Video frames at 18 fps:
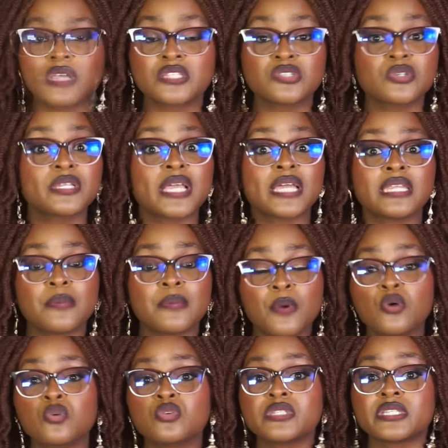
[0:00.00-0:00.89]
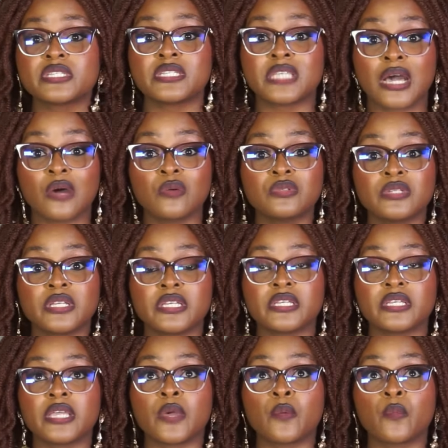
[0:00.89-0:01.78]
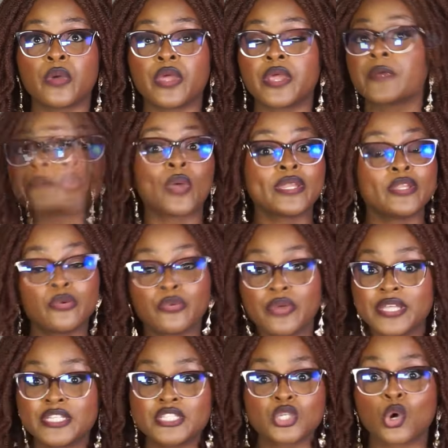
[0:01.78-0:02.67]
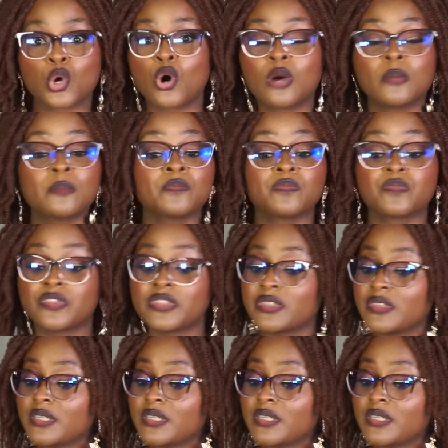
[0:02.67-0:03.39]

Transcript: That's what there are neighborhoods in Yaoundé here where when the rains come,